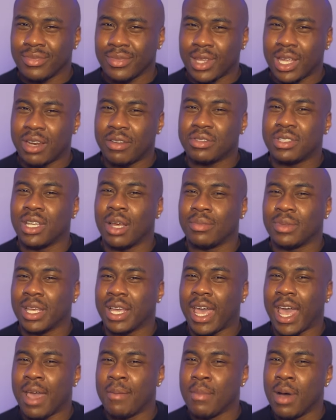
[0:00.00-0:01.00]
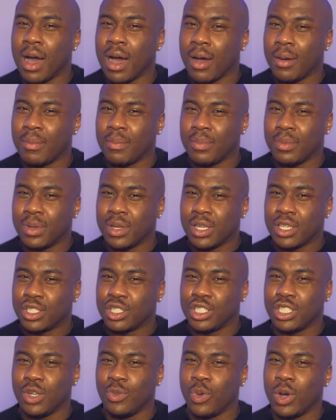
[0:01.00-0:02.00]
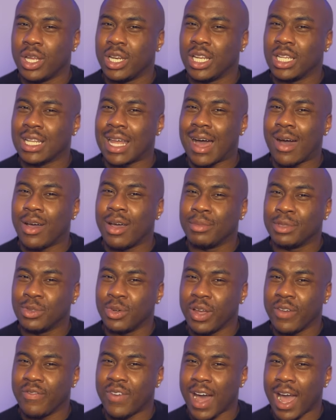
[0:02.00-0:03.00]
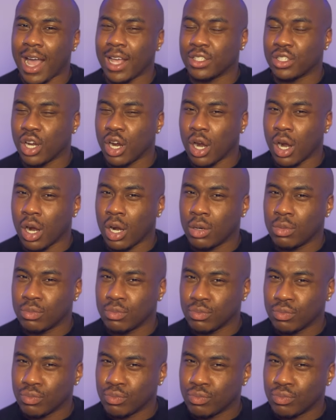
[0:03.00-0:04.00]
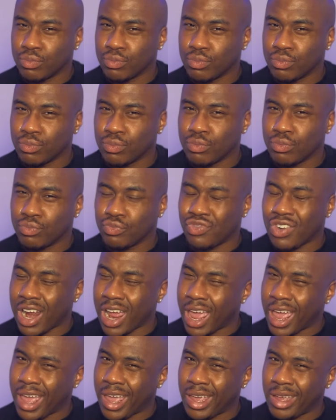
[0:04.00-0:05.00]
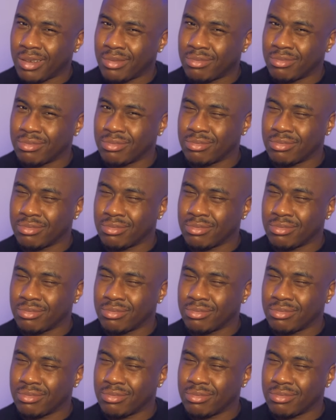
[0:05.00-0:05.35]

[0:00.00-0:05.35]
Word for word: that if something came up, she wouldn't allow him to advise her. Right?